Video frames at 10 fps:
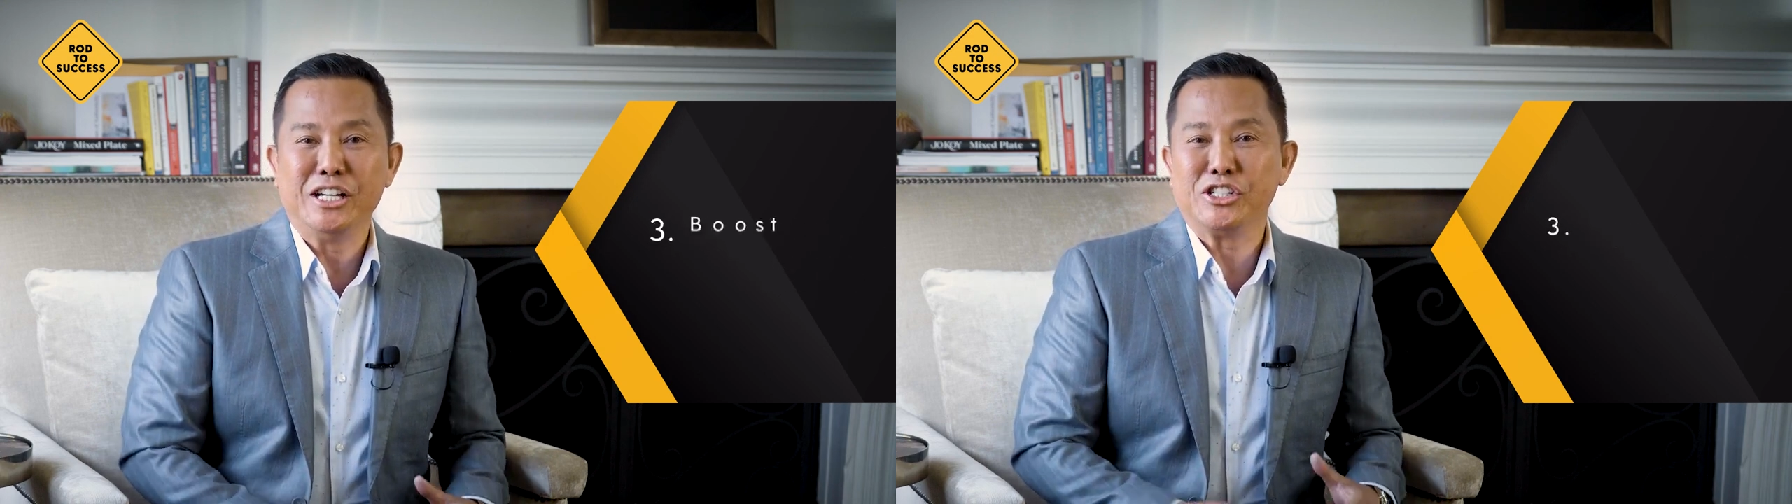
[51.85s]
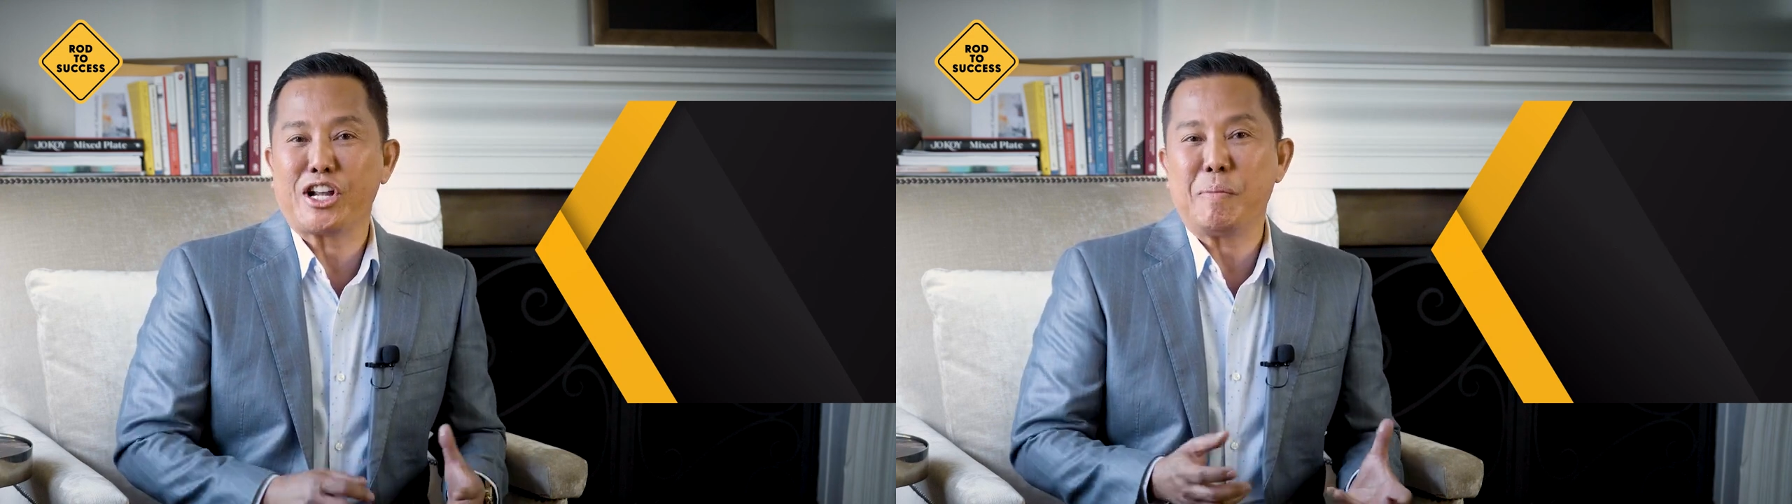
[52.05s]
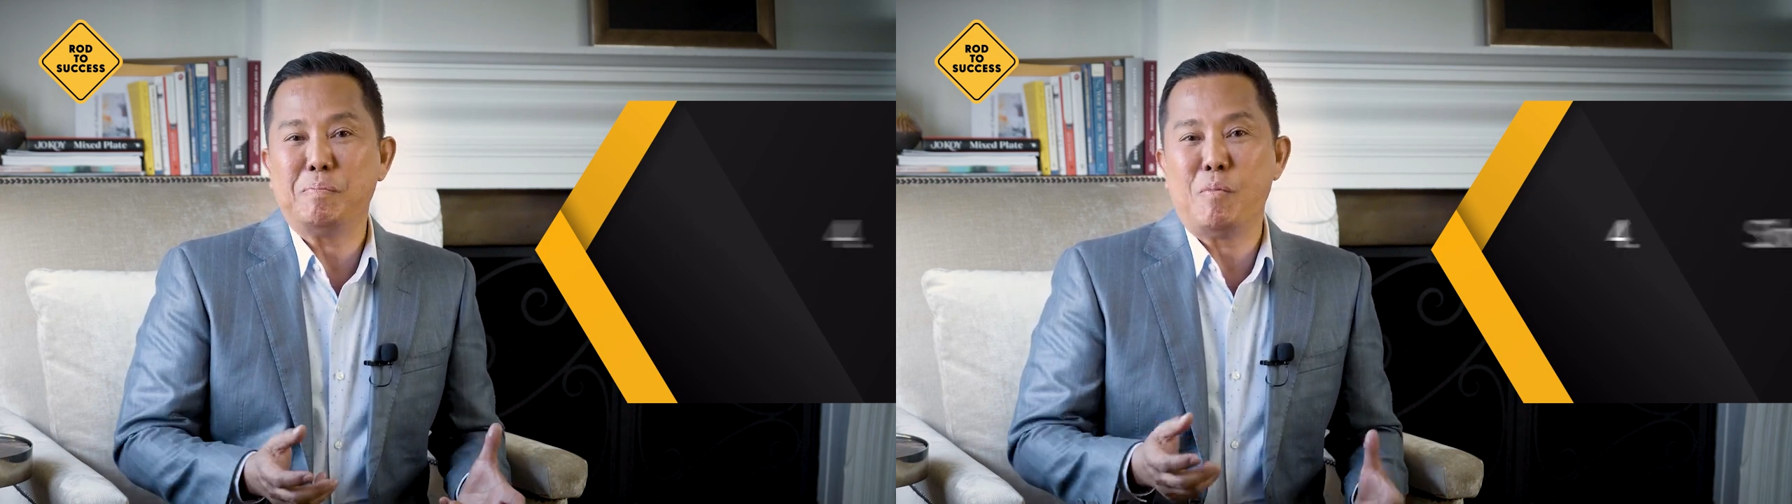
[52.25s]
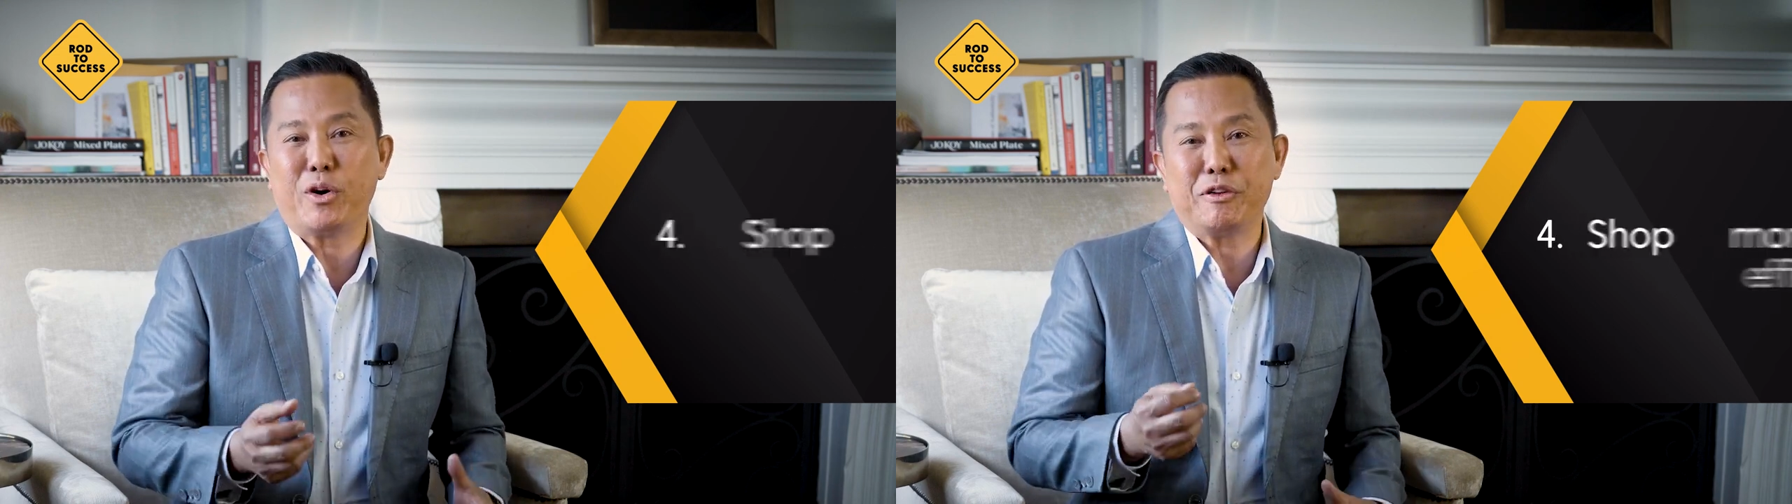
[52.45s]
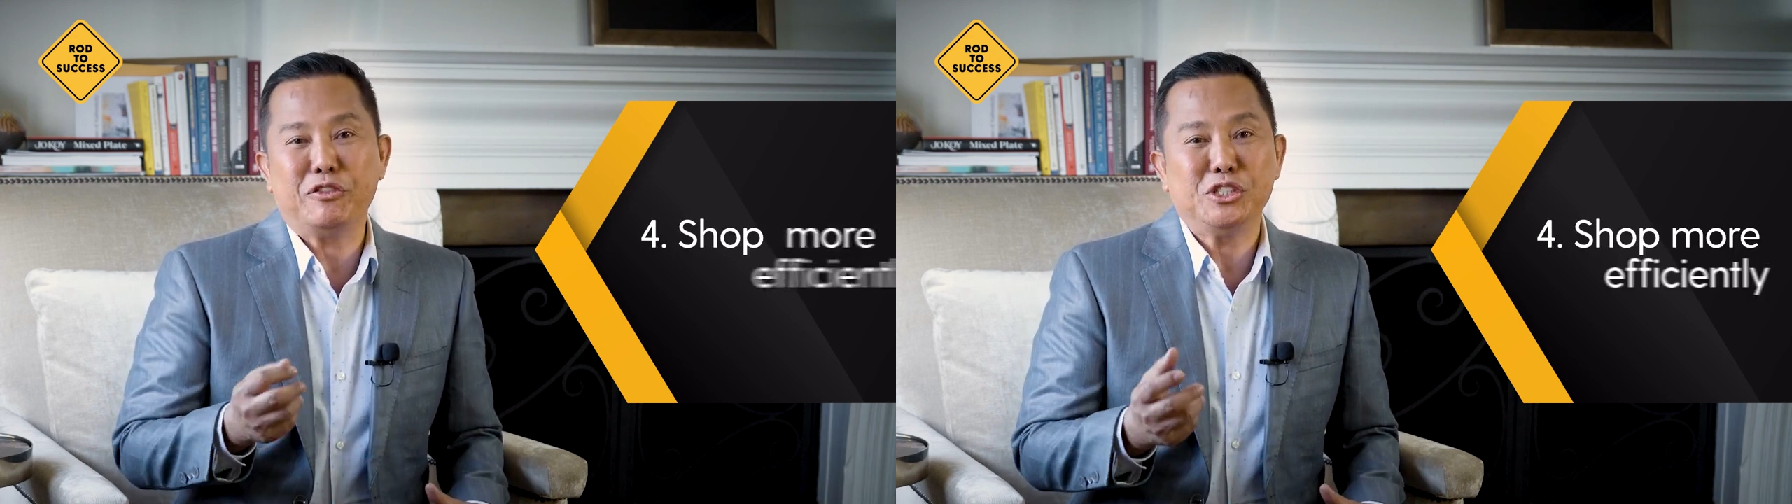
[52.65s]
Shop
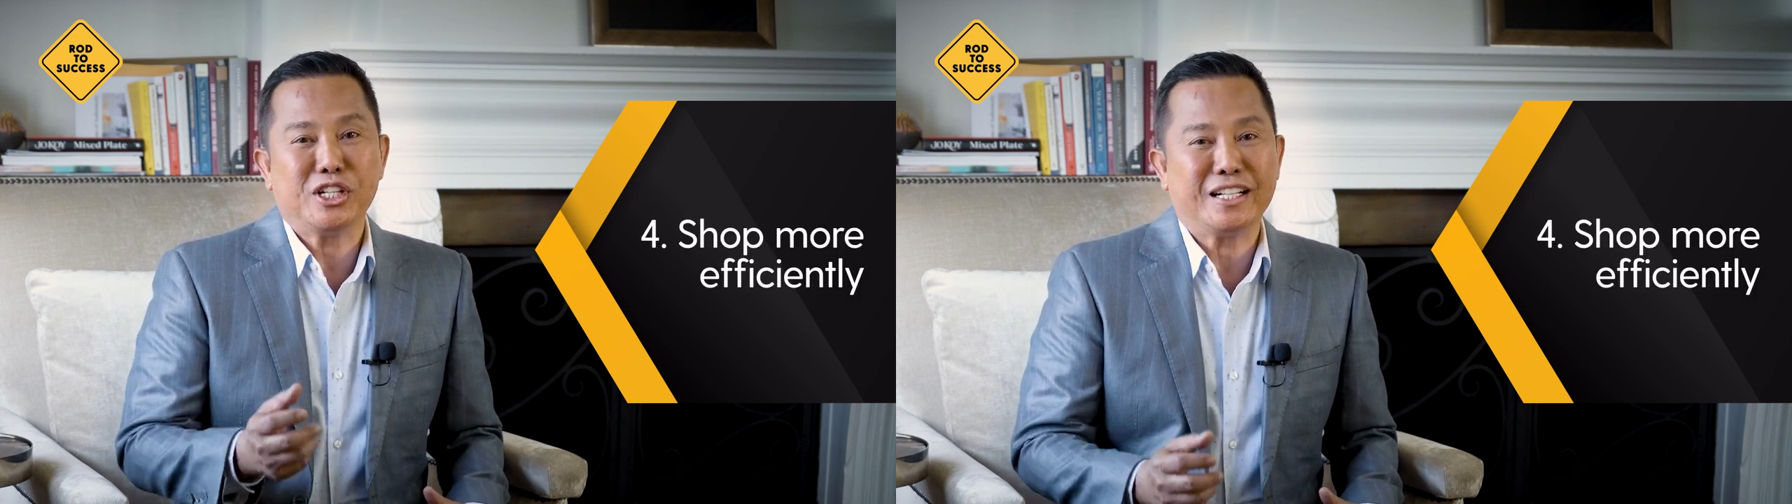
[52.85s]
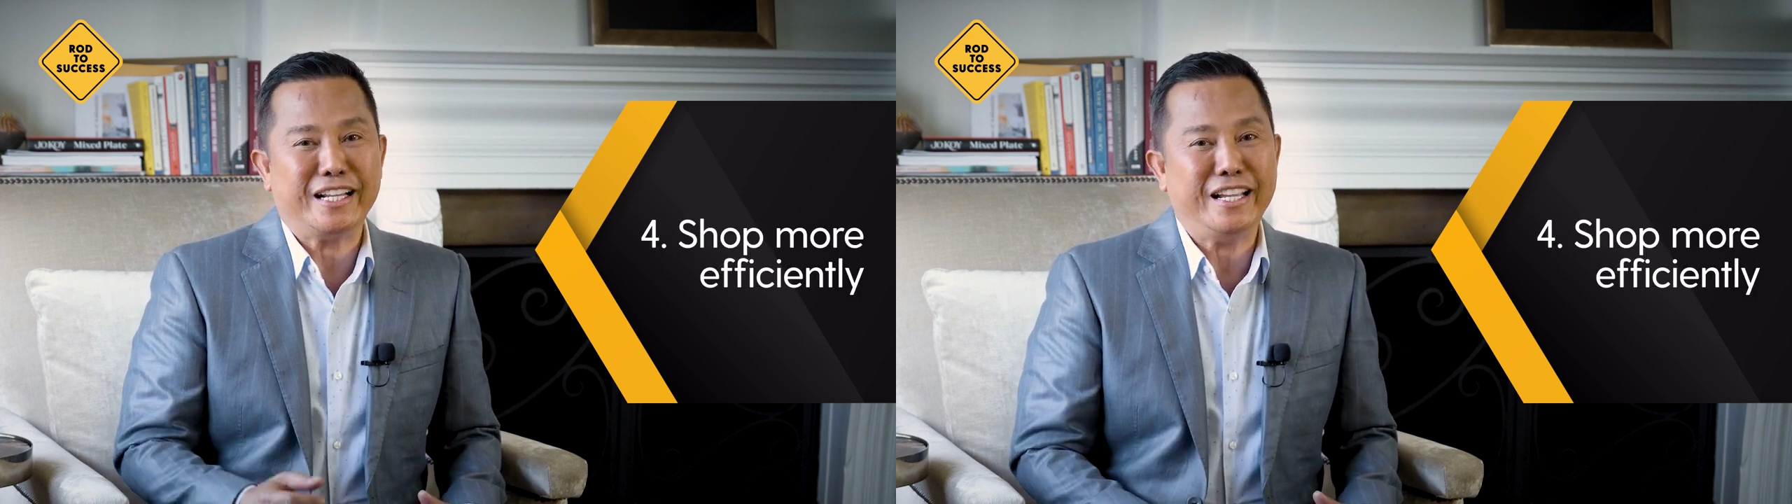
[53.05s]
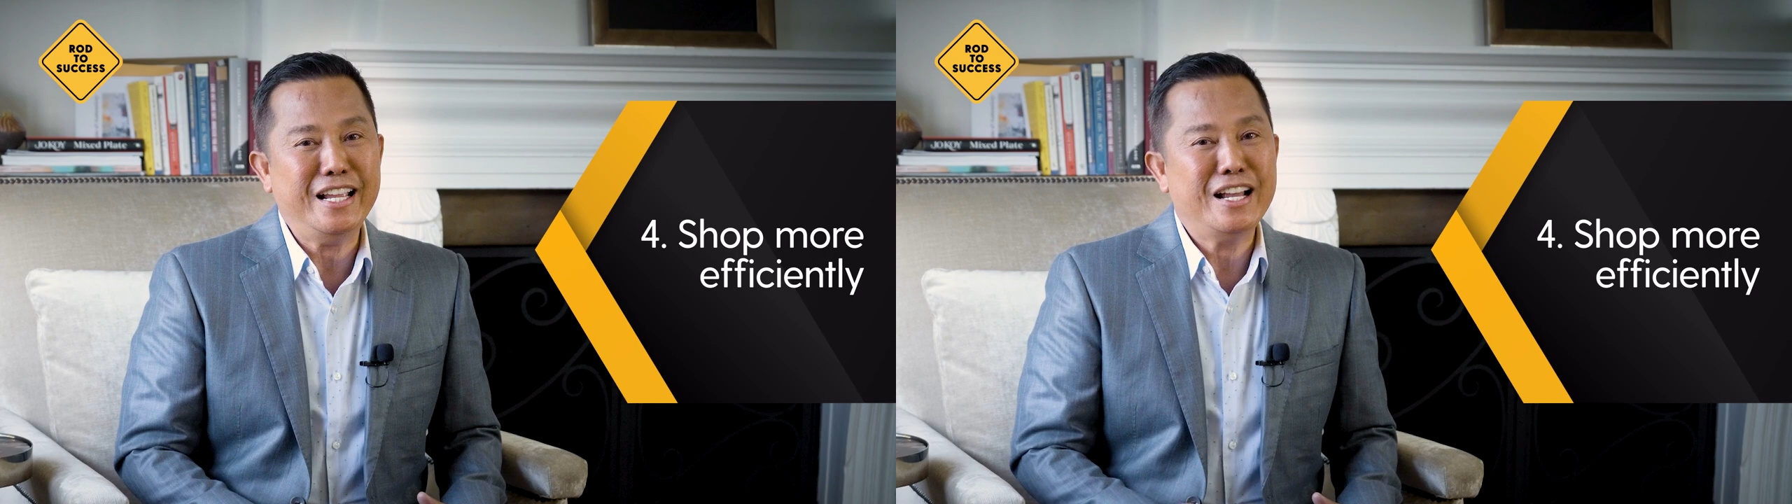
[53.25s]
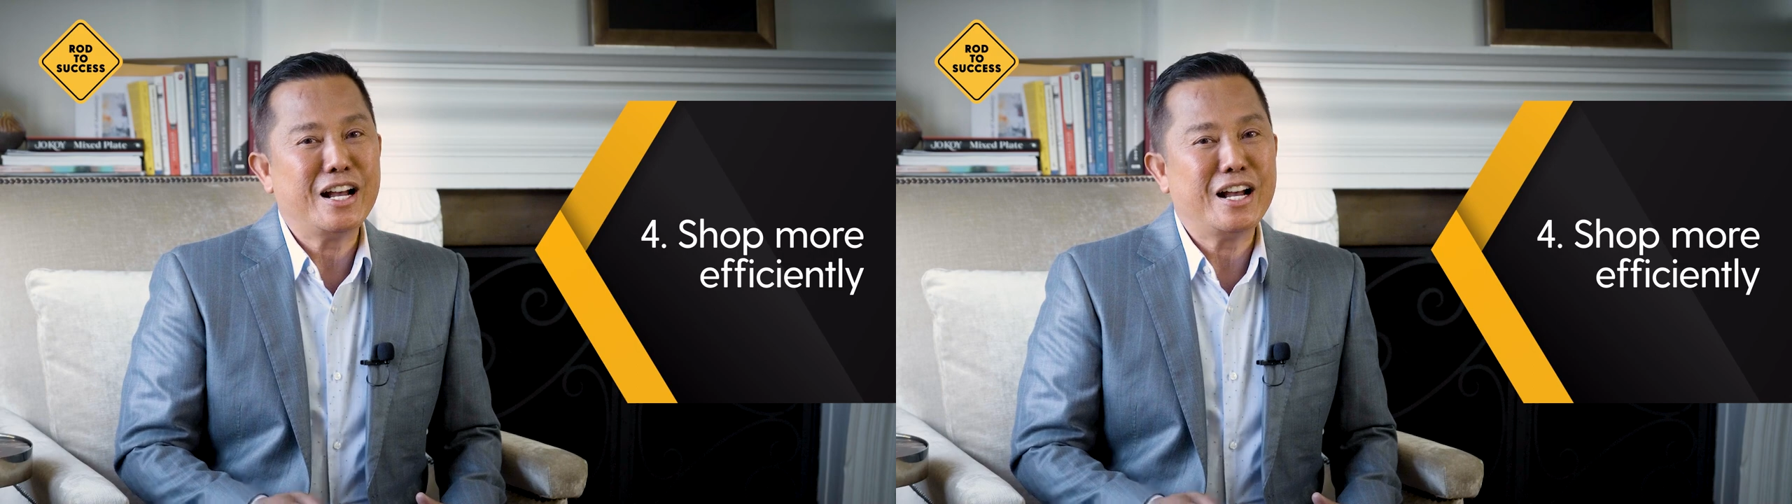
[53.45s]
more efficiently.